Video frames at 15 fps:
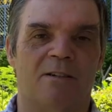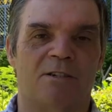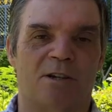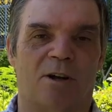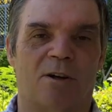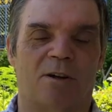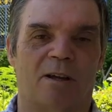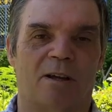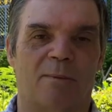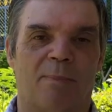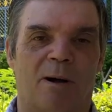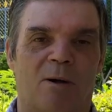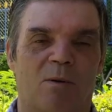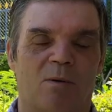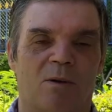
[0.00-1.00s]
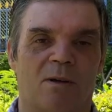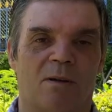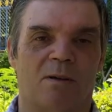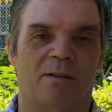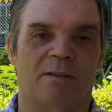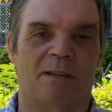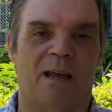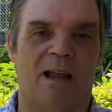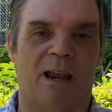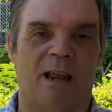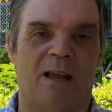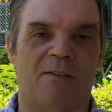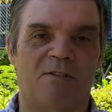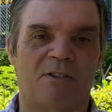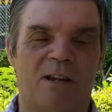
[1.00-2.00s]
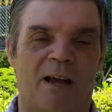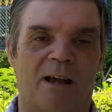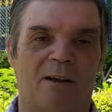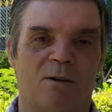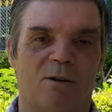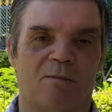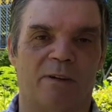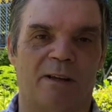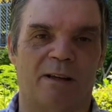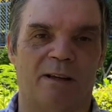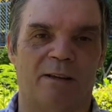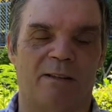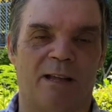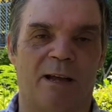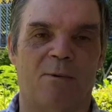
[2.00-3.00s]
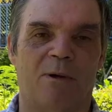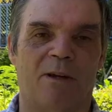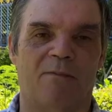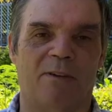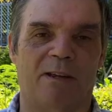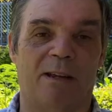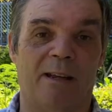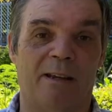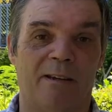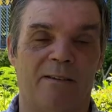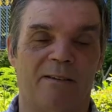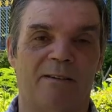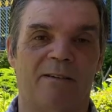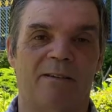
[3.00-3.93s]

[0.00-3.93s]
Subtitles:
talking about their lifestyle over here, they were living in